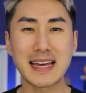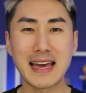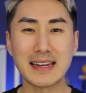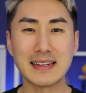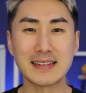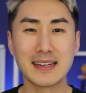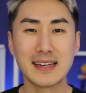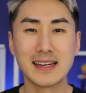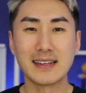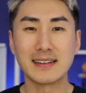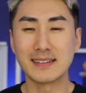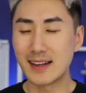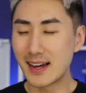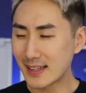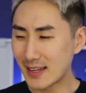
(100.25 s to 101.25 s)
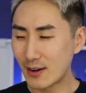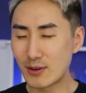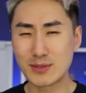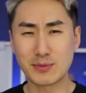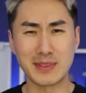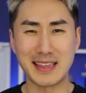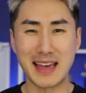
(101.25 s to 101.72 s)
and like there
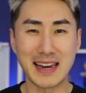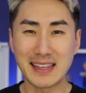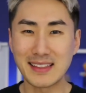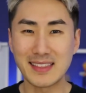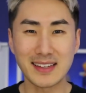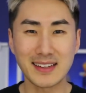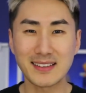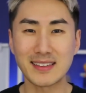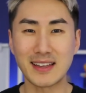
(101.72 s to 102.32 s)
is with anything,